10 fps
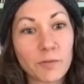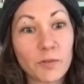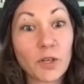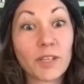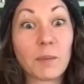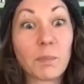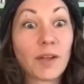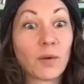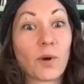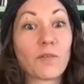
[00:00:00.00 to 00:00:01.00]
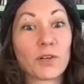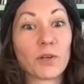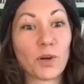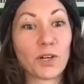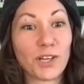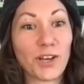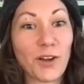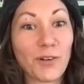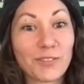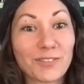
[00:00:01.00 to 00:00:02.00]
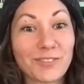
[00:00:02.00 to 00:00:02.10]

If you could like pick wherever you wanted to go,